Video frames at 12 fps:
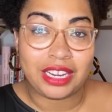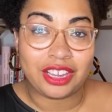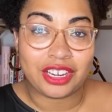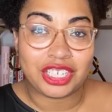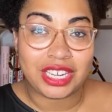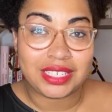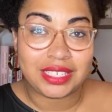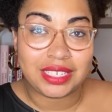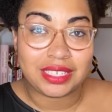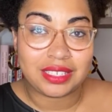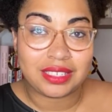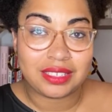our
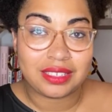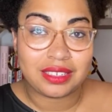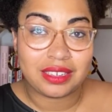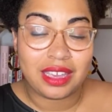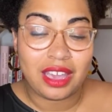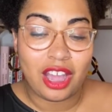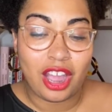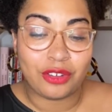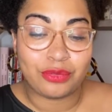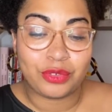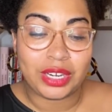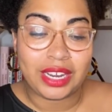justice, our
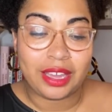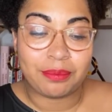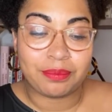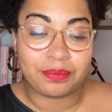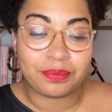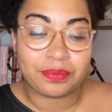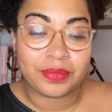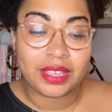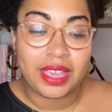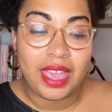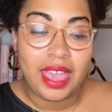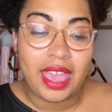freedom,
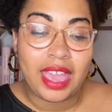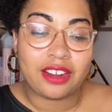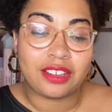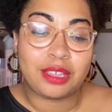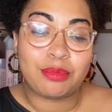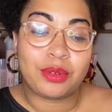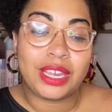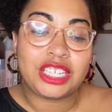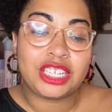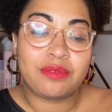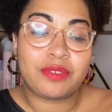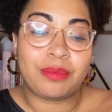and our
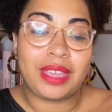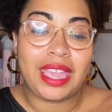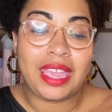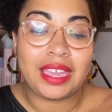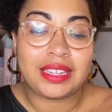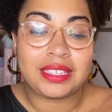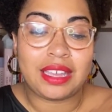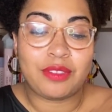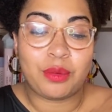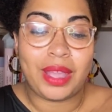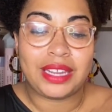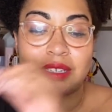liberation from the hands of the
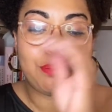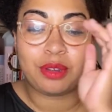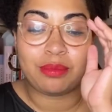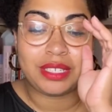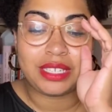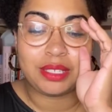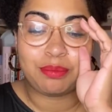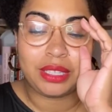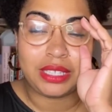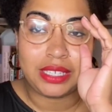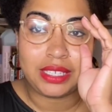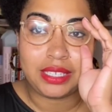white supremacist
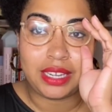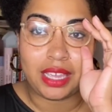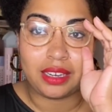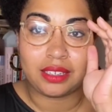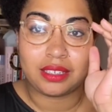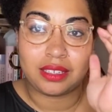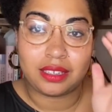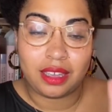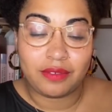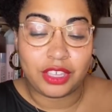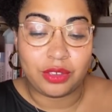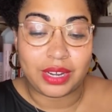police state of
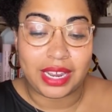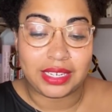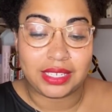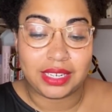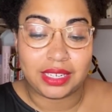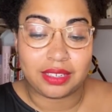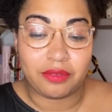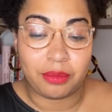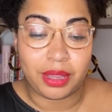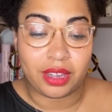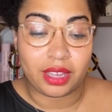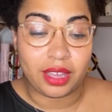the United States of
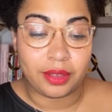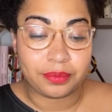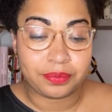America.